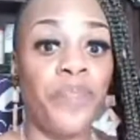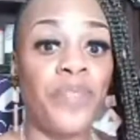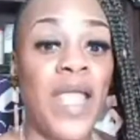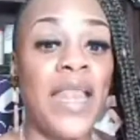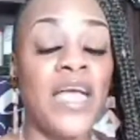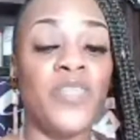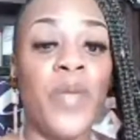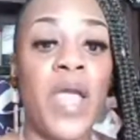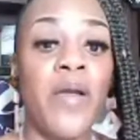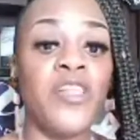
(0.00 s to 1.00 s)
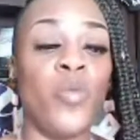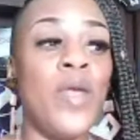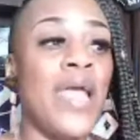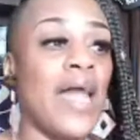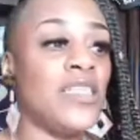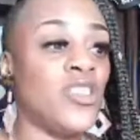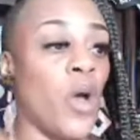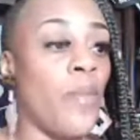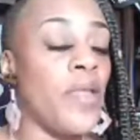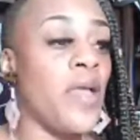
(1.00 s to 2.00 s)
And as parents, we got to
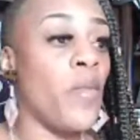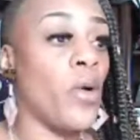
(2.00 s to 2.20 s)
start being more